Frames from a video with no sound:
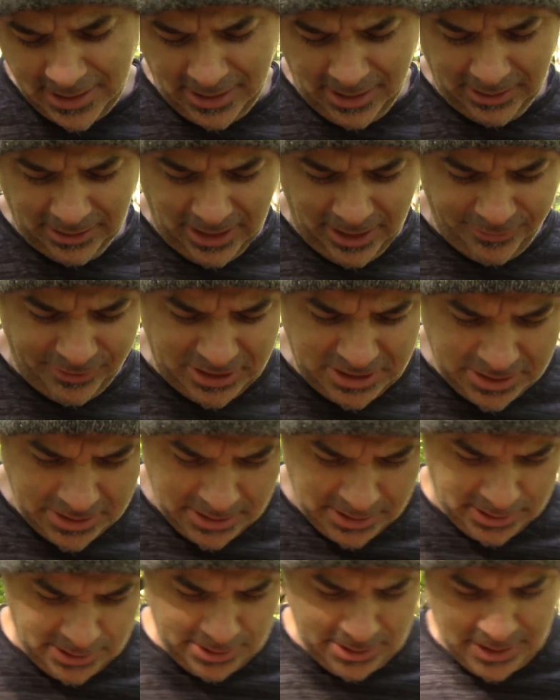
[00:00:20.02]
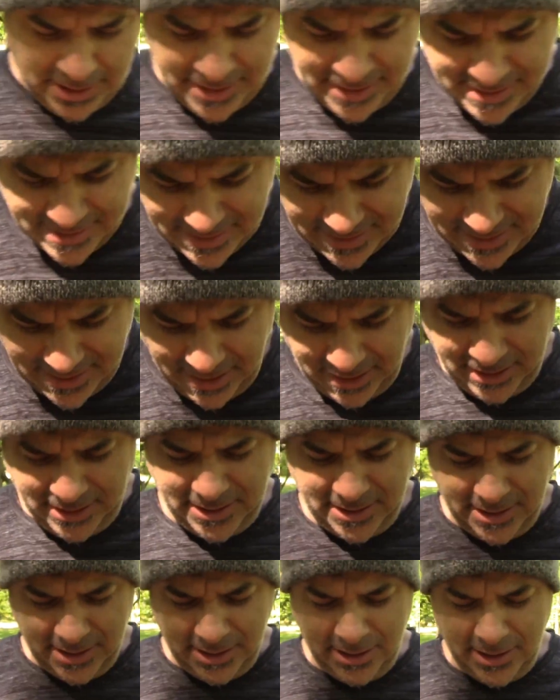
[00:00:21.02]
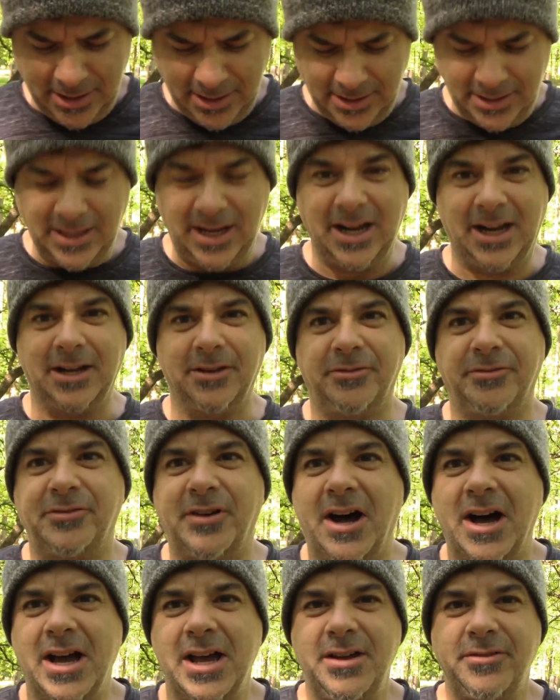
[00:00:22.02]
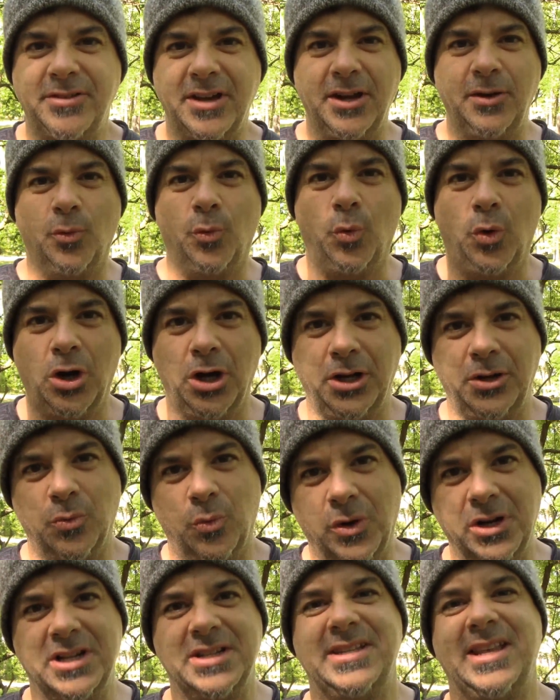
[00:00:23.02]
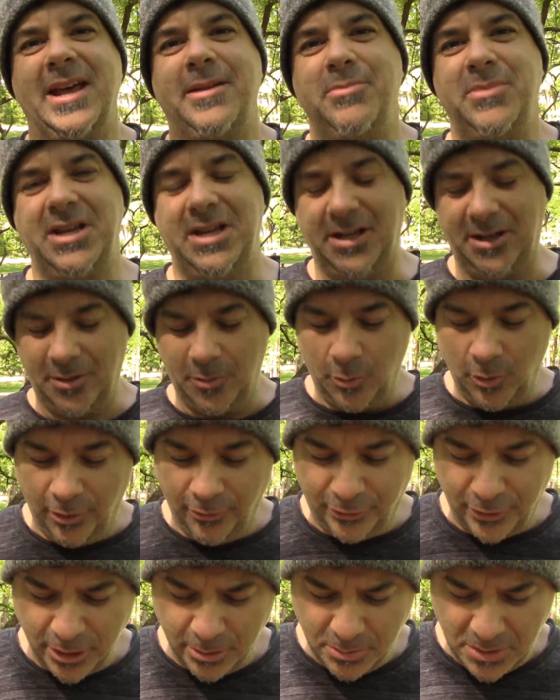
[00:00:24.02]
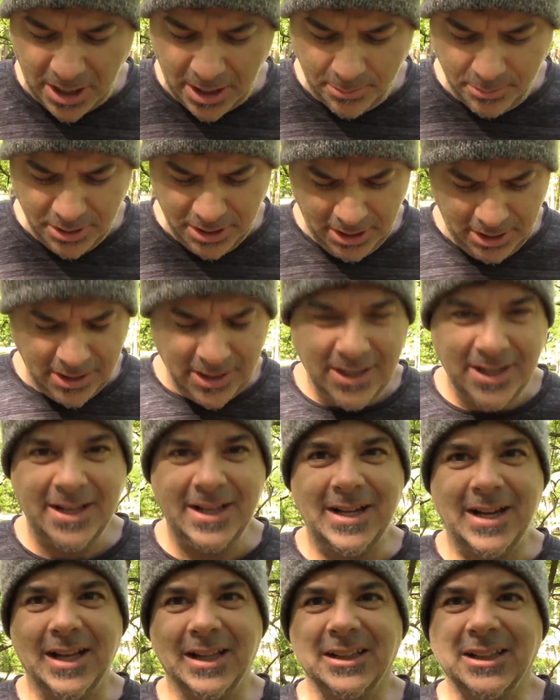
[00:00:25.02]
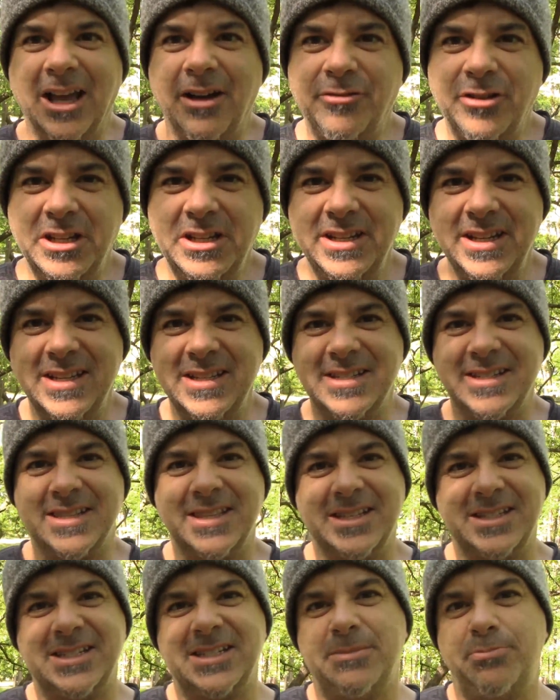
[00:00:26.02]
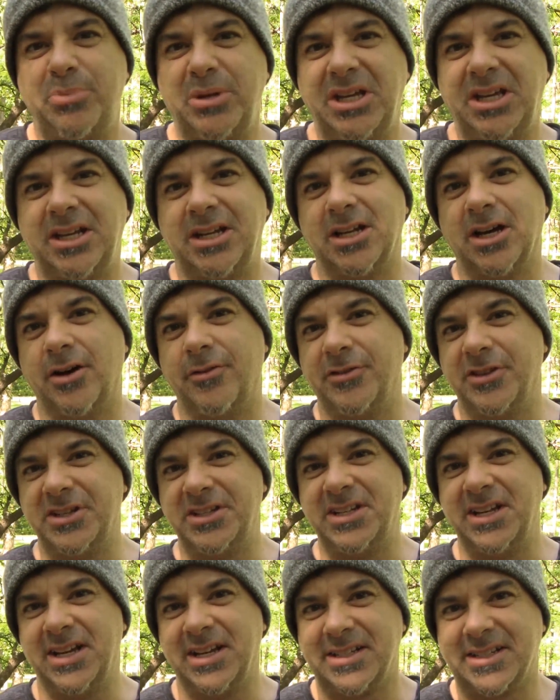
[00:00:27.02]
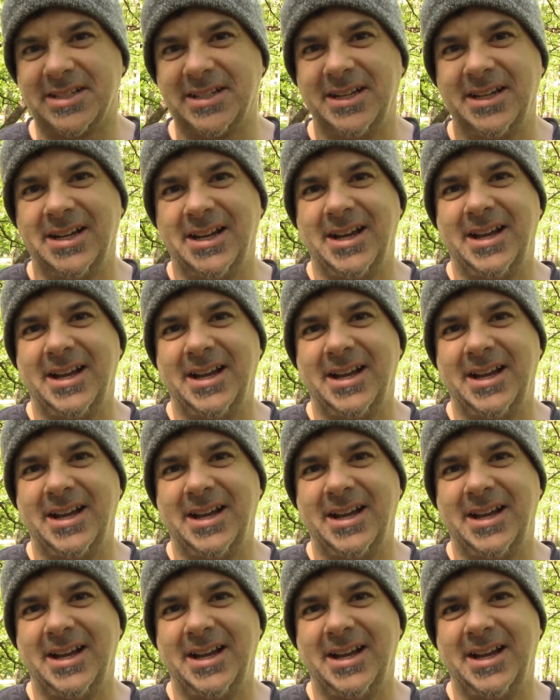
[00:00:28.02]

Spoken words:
11, 6, -5, and 1. What does that mean? Well, for the Mamba, 11 is the speed of the disc.